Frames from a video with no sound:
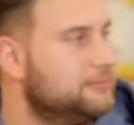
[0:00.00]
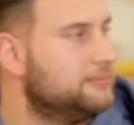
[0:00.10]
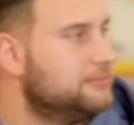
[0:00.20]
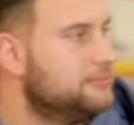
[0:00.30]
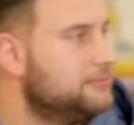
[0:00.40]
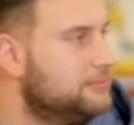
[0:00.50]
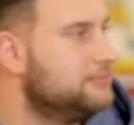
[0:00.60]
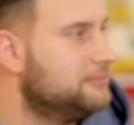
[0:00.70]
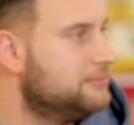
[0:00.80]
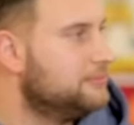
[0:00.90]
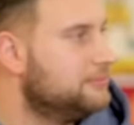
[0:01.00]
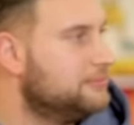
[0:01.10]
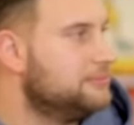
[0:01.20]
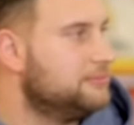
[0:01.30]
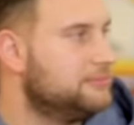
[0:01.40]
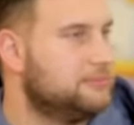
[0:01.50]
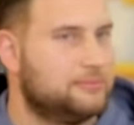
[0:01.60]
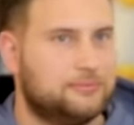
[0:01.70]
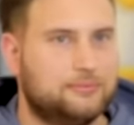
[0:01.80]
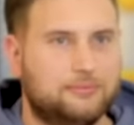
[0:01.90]

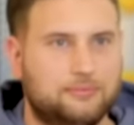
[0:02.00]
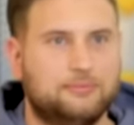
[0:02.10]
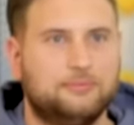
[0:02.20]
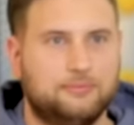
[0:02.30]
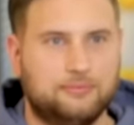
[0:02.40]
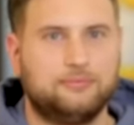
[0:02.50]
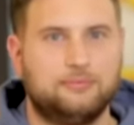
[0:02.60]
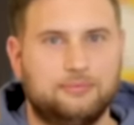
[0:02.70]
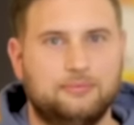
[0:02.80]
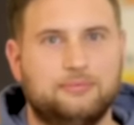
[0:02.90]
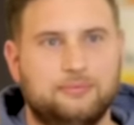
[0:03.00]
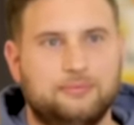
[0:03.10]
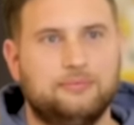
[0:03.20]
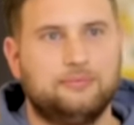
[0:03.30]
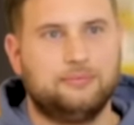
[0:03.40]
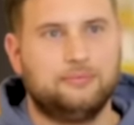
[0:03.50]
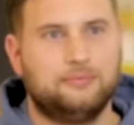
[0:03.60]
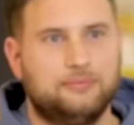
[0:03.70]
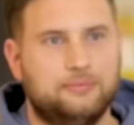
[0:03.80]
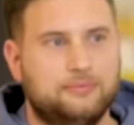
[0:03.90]

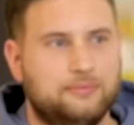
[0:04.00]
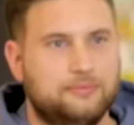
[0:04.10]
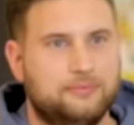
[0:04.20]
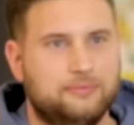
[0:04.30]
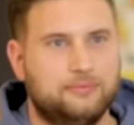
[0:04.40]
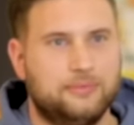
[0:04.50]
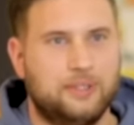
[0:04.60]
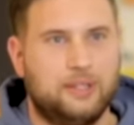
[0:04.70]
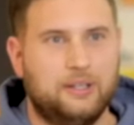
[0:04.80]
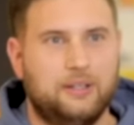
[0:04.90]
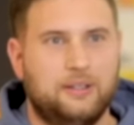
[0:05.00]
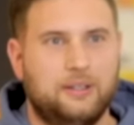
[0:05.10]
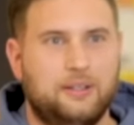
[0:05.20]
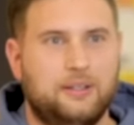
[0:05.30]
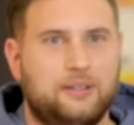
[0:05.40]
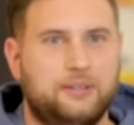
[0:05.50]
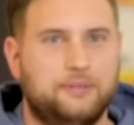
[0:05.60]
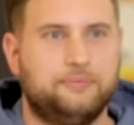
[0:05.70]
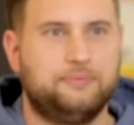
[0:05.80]
The person shown says nothing.